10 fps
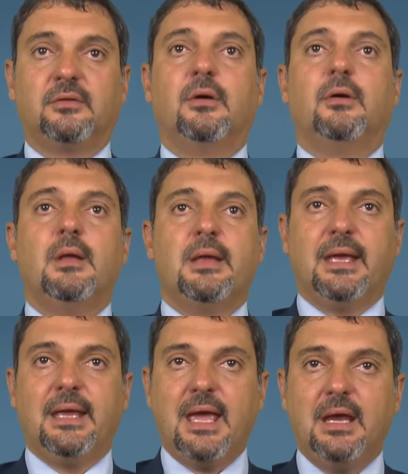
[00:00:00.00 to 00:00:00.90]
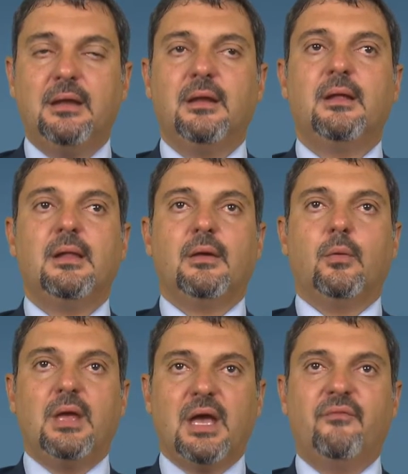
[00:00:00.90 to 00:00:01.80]
So again,
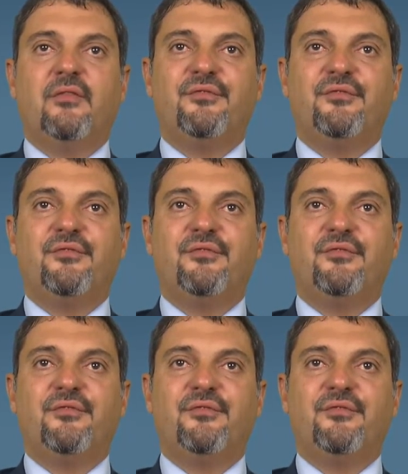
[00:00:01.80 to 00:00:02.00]
we have a